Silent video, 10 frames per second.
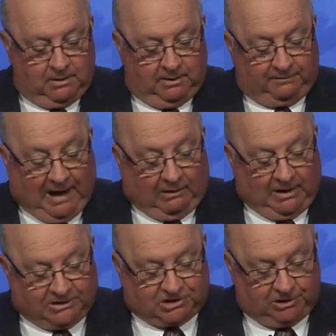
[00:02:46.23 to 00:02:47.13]
If thou
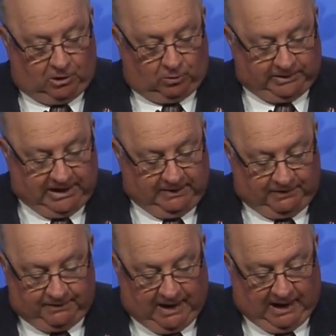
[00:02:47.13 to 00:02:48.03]
hadst known,
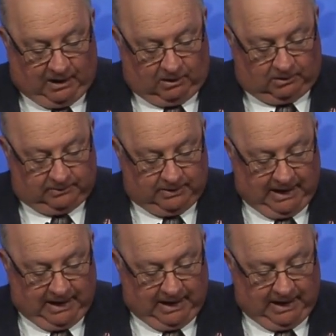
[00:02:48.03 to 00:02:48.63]
even thou,